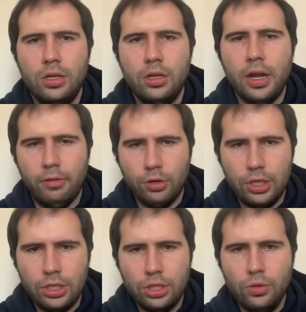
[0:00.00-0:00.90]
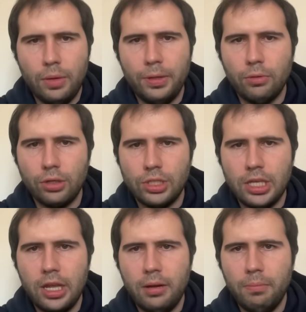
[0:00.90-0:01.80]
All right, rook e2. I played rook
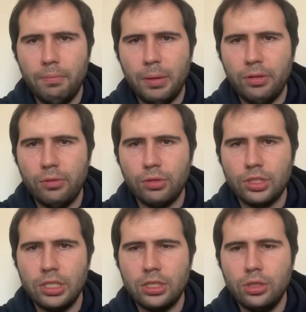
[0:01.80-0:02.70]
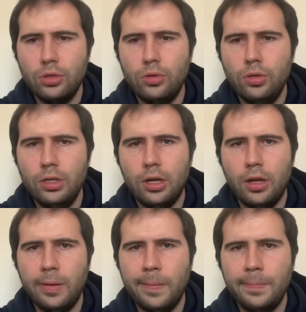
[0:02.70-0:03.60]
c8. Man played rook
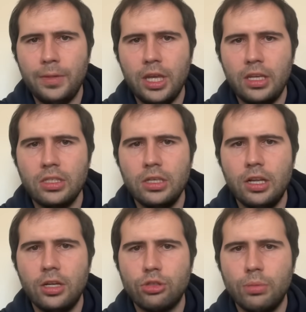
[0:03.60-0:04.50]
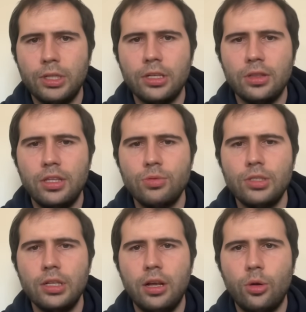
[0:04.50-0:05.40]
c2. Yeah, he's in a lot of trouble here. This was
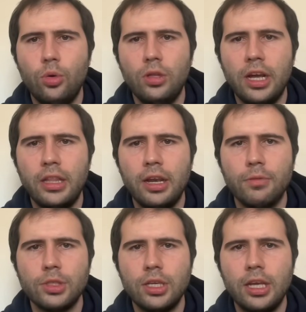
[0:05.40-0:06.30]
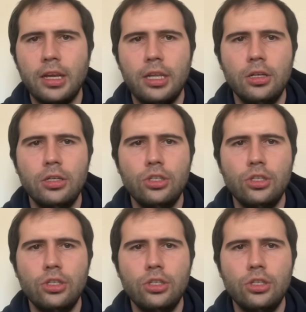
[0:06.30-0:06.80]
a cool line that I was looking at. Here,